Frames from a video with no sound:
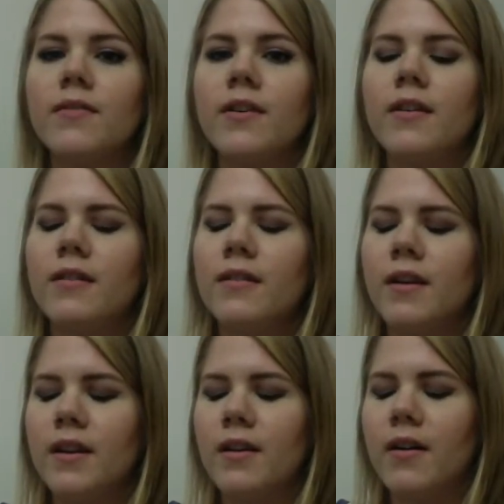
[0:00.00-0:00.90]
for
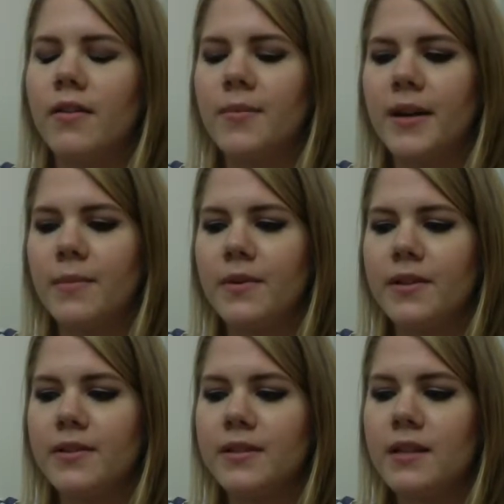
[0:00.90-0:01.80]
other
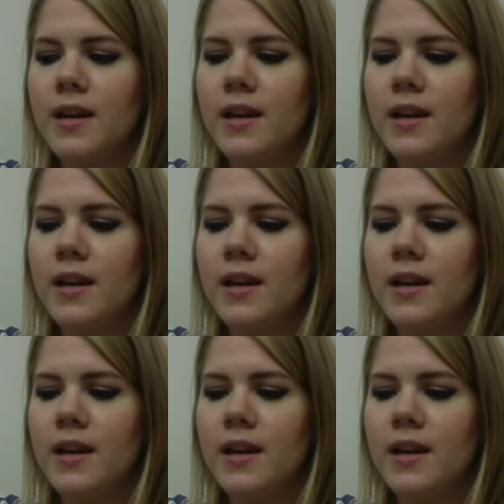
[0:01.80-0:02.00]
papers.